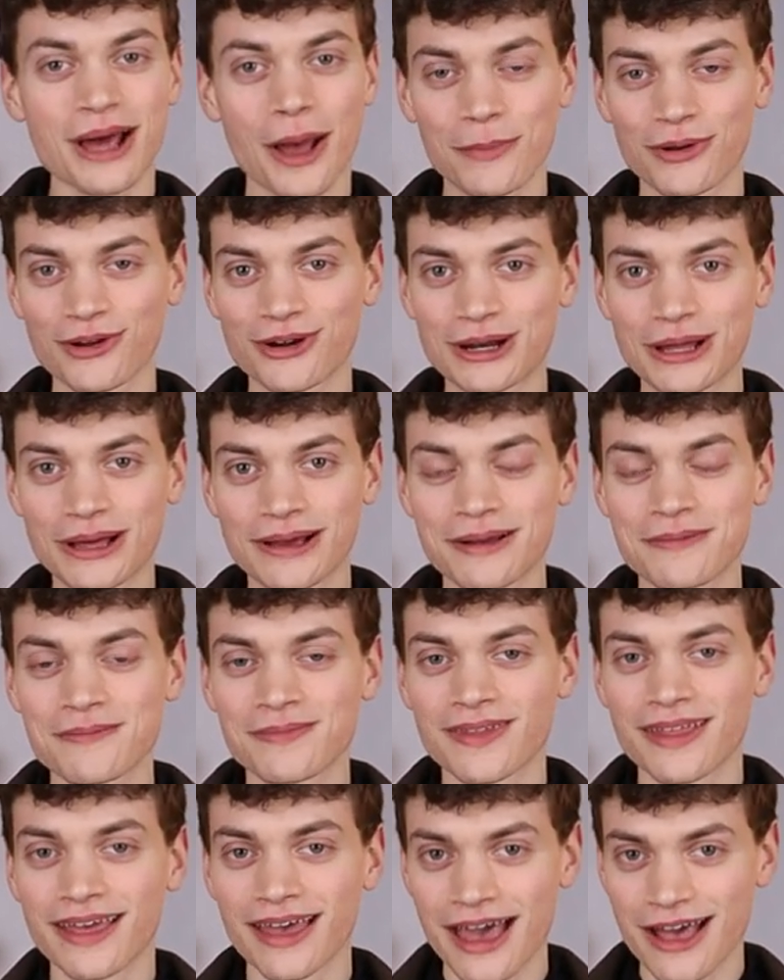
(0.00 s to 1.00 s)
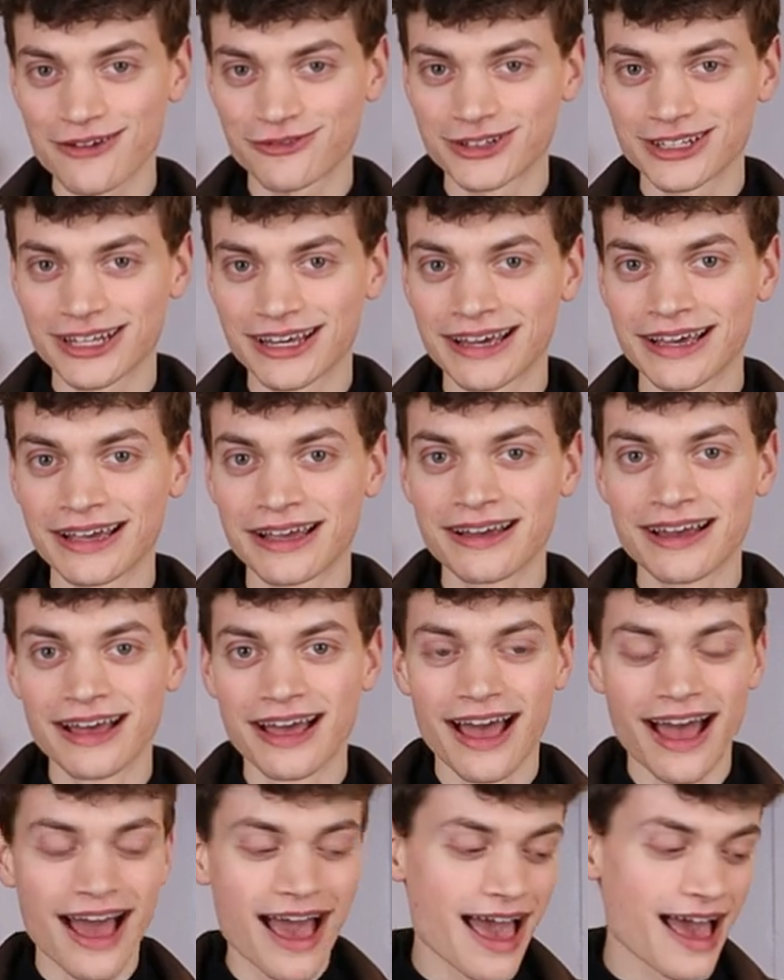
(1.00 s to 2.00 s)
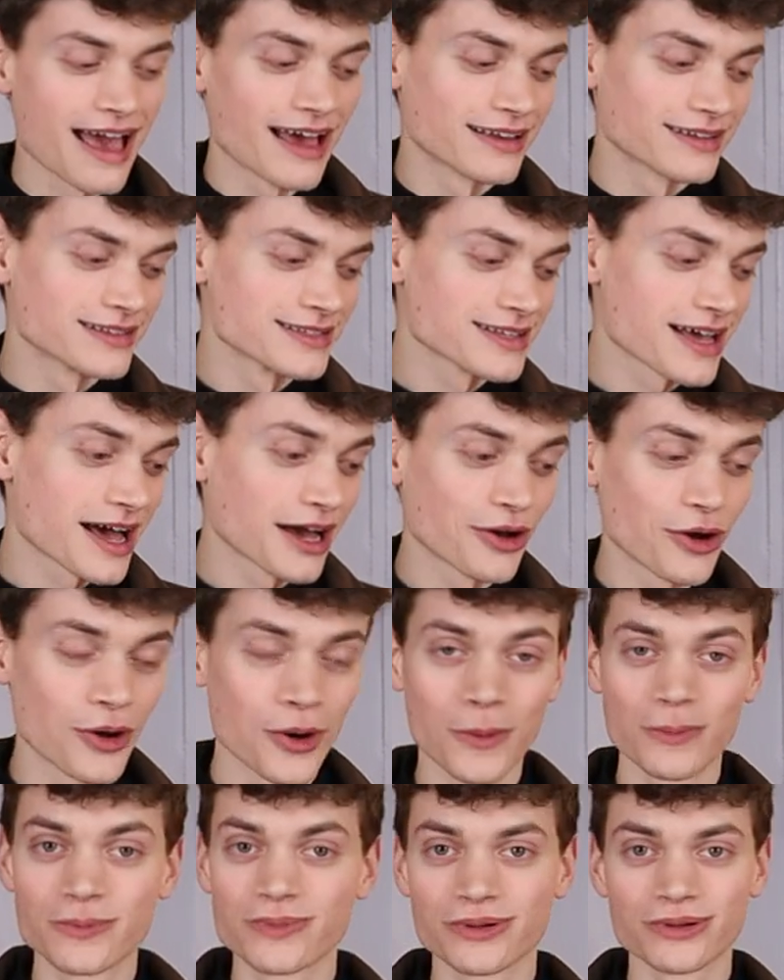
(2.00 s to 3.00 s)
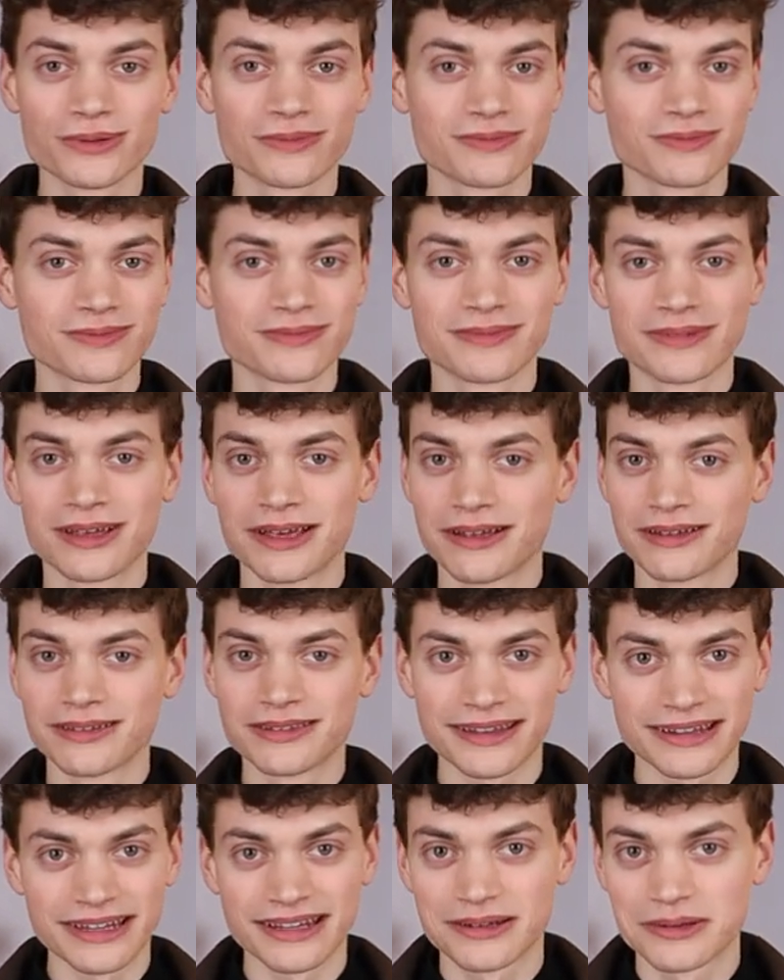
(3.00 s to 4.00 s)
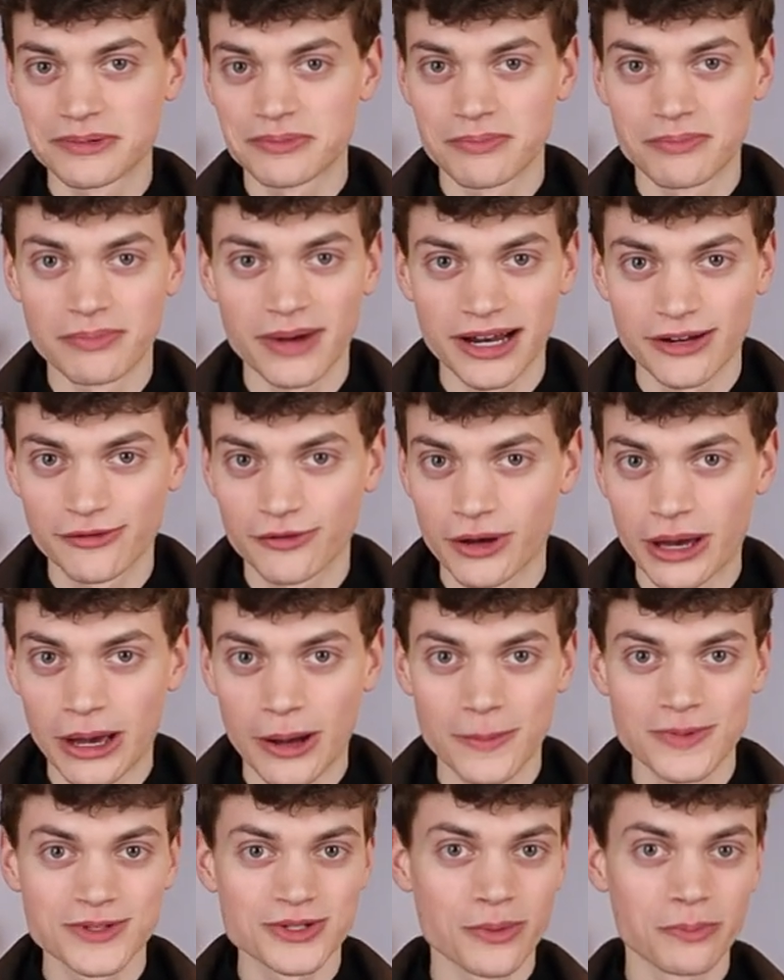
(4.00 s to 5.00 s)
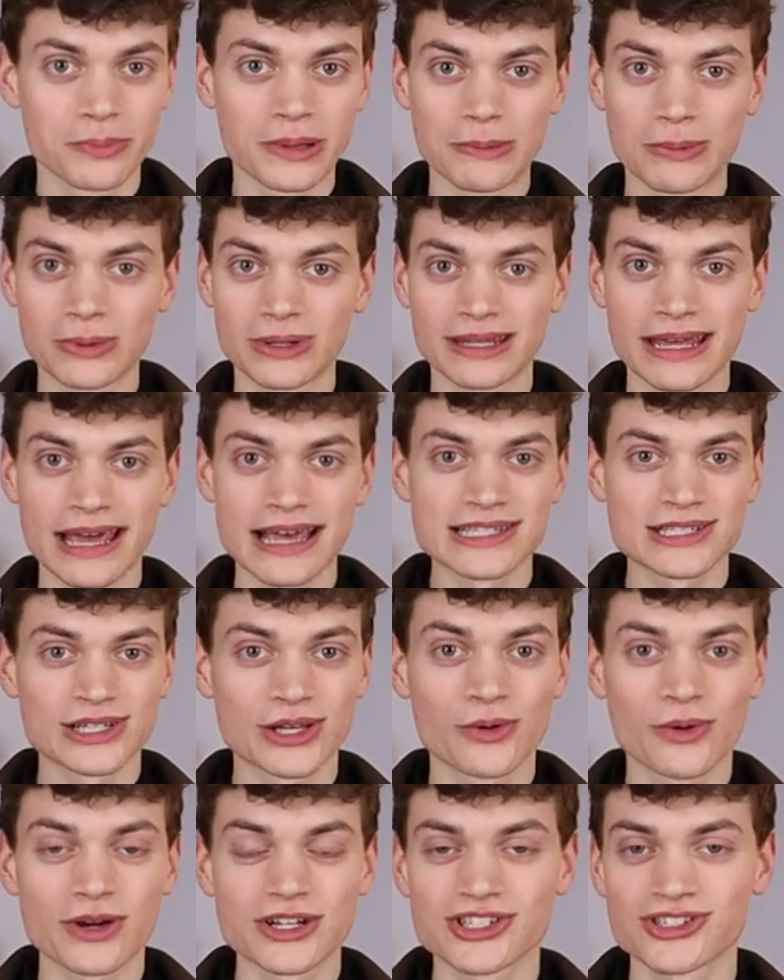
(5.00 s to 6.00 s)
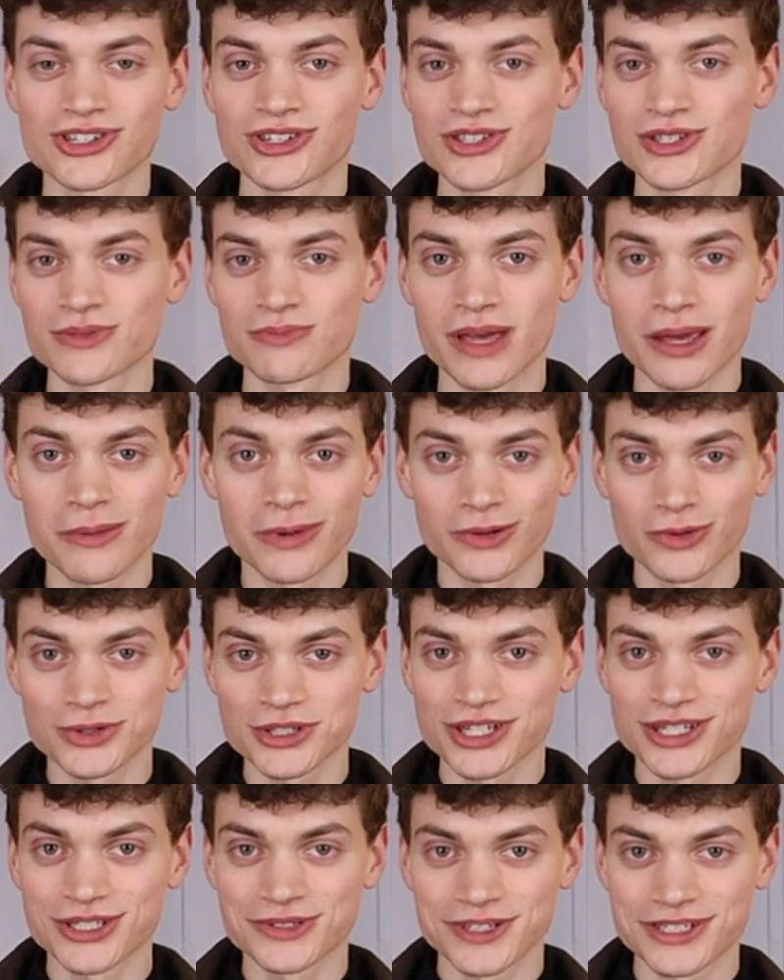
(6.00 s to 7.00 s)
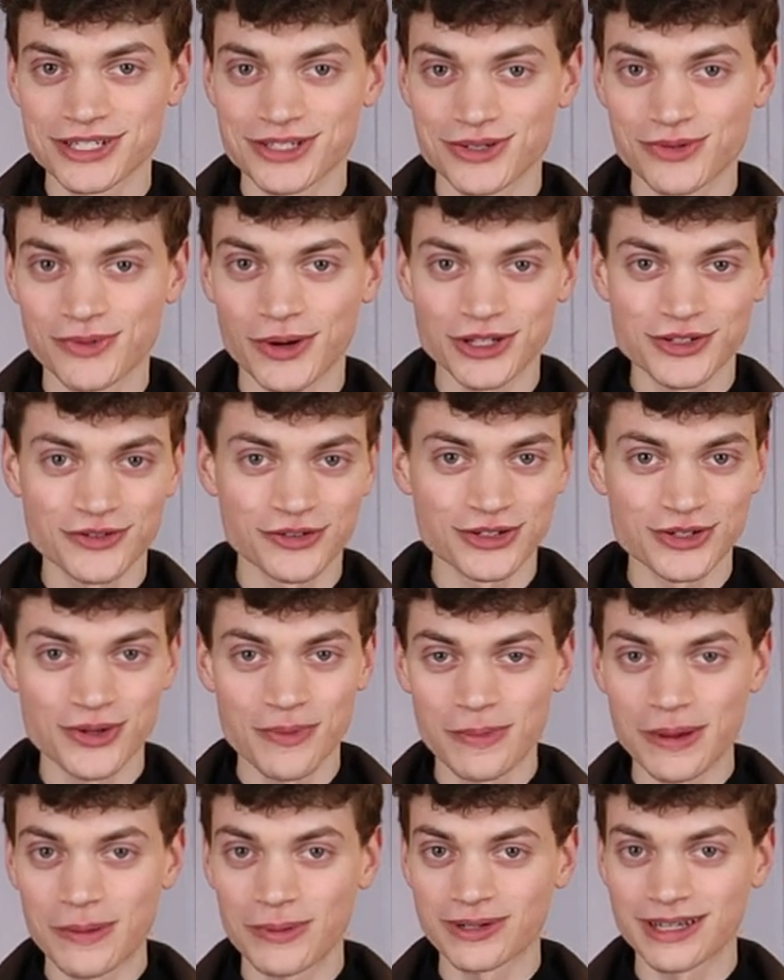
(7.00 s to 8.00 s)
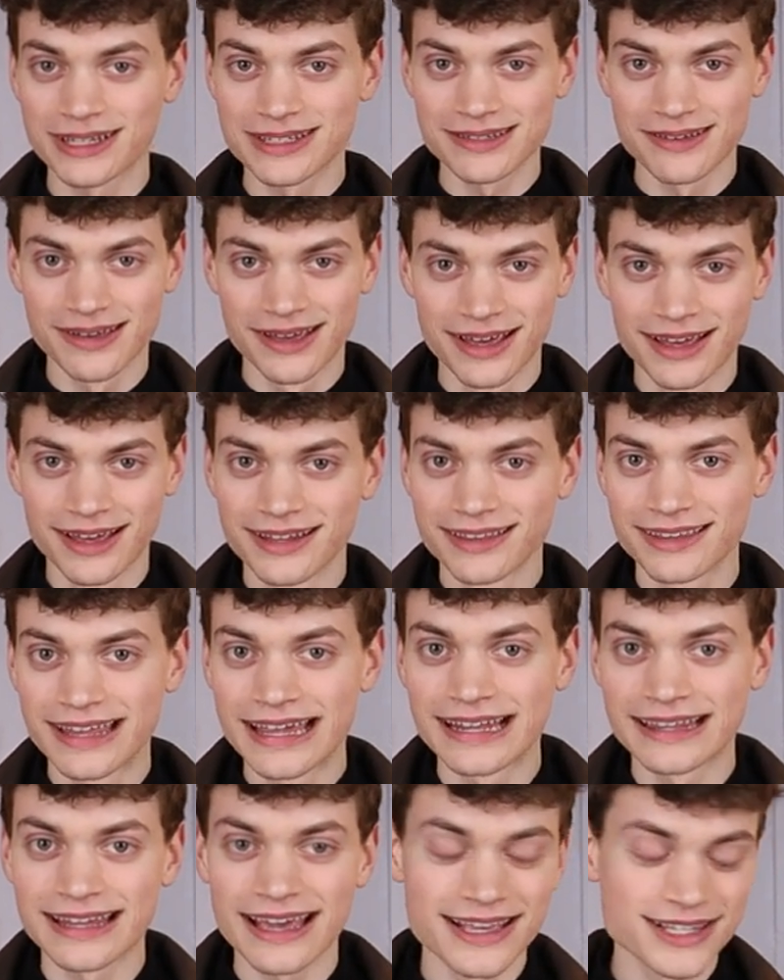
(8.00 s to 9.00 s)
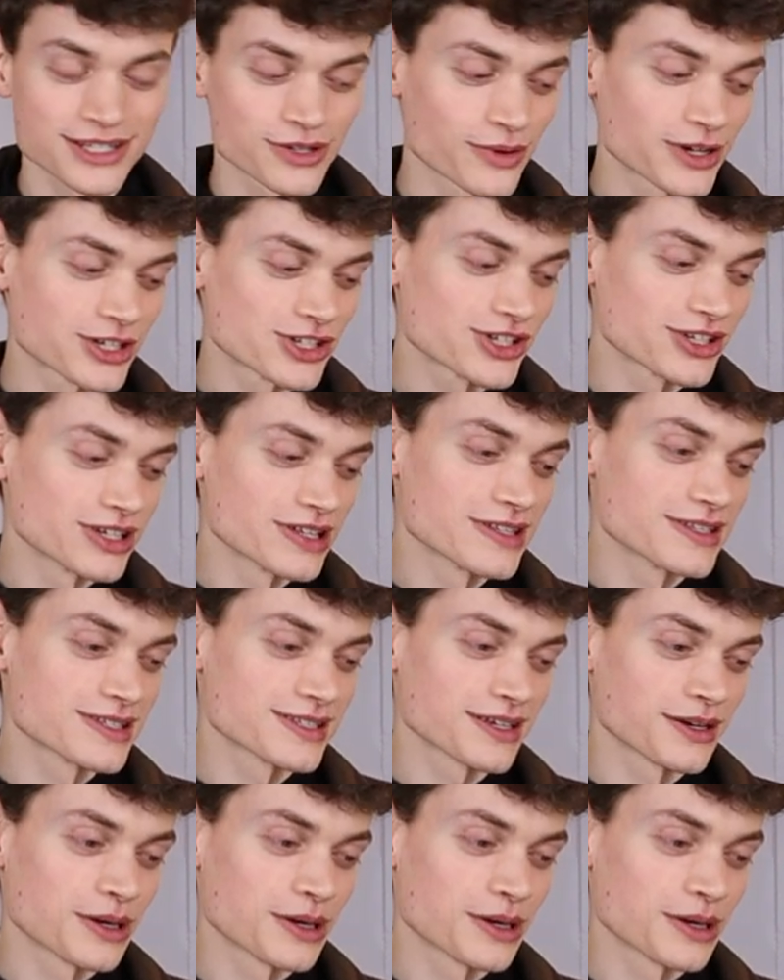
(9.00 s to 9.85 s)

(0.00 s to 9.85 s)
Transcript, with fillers: I'm learning every day and I hope that it might have helped some people that asked questions. Maybe it was interesting to watch for some people that didn't ask questions.